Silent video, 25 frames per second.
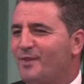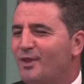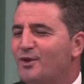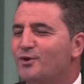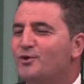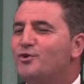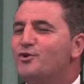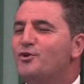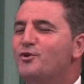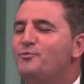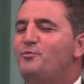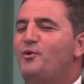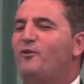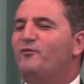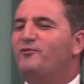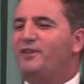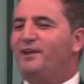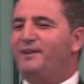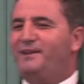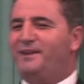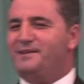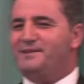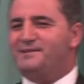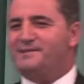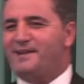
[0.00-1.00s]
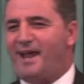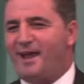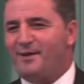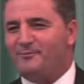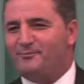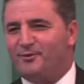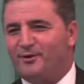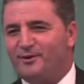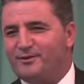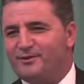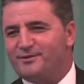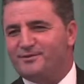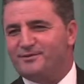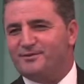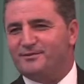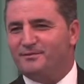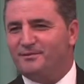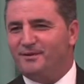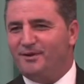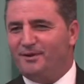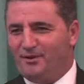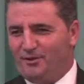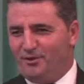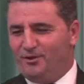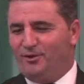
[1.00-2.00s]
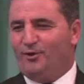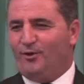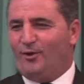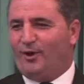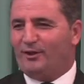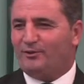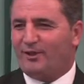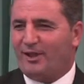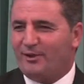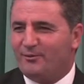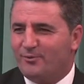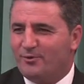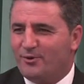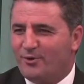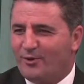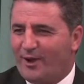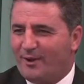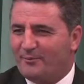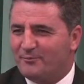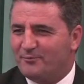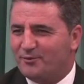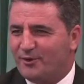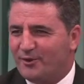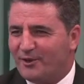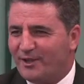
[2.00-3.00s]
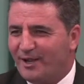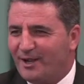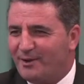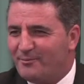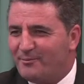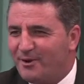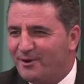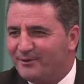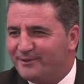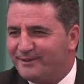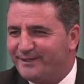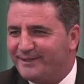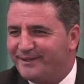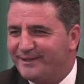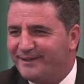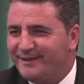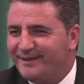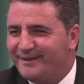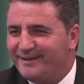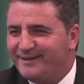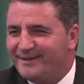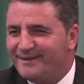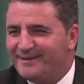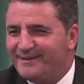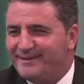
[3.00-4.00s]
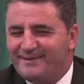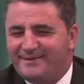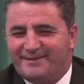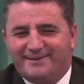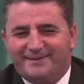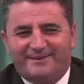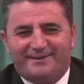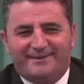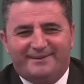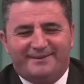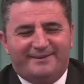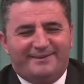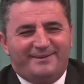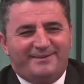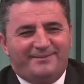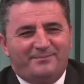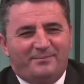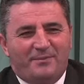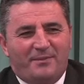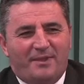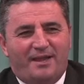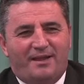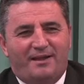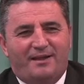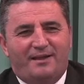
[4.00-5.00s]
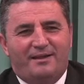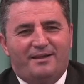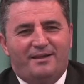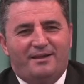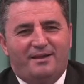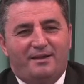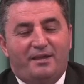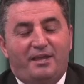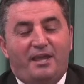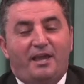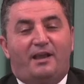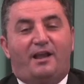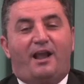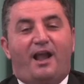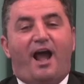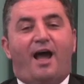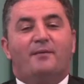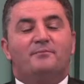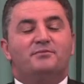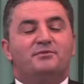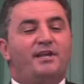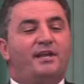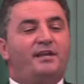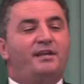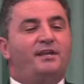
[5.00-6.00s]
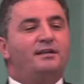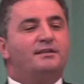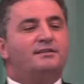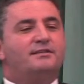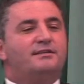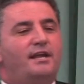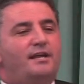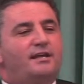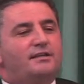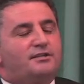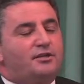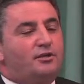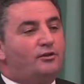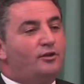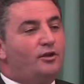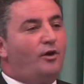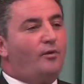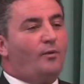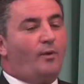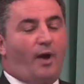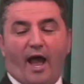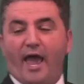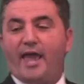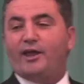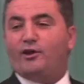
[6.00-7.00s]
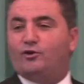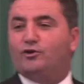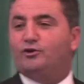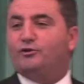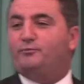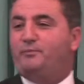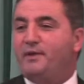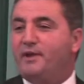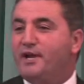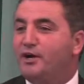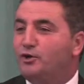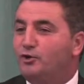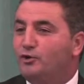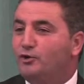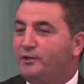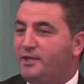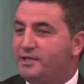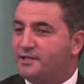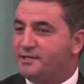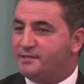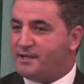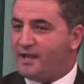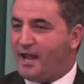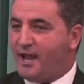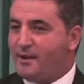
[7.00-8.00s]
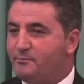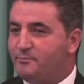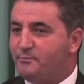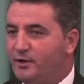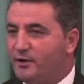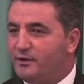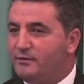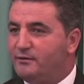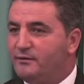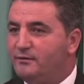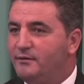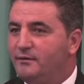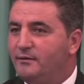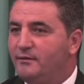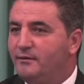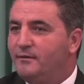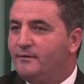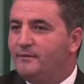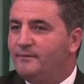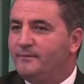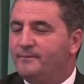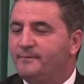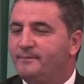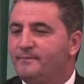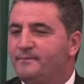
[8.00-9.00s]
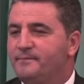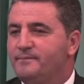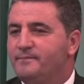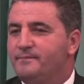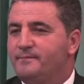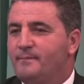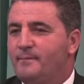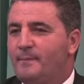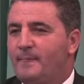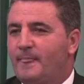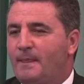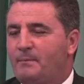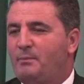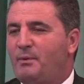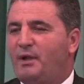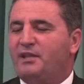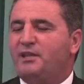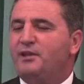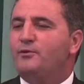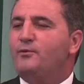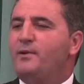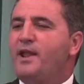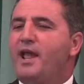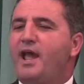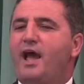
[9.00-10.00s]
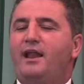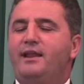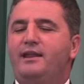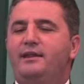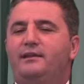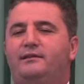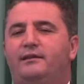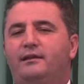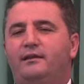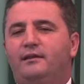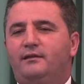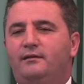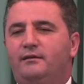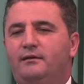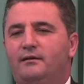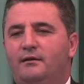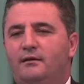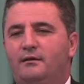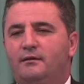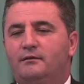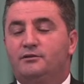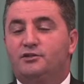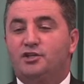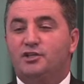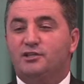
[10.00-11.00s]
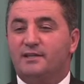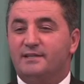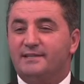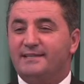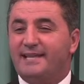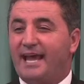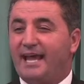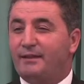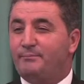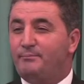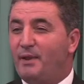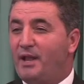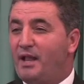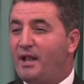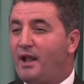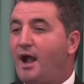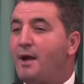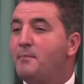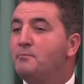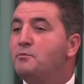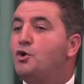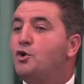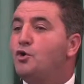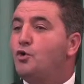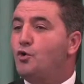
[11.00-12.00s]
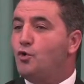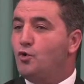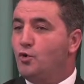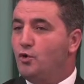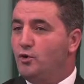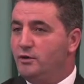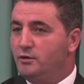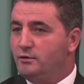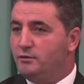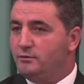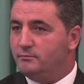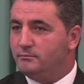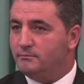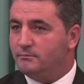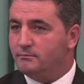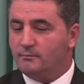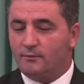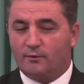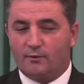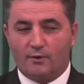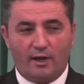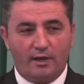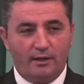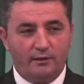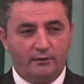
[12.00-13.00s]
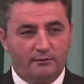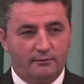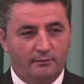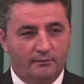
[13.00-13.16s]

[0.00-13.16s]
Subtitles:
group of the disciples. You know who I'm talking about? Huh? He comes and he says, you know, I could be a good disciple. But in reality, Jesus had become cool, right?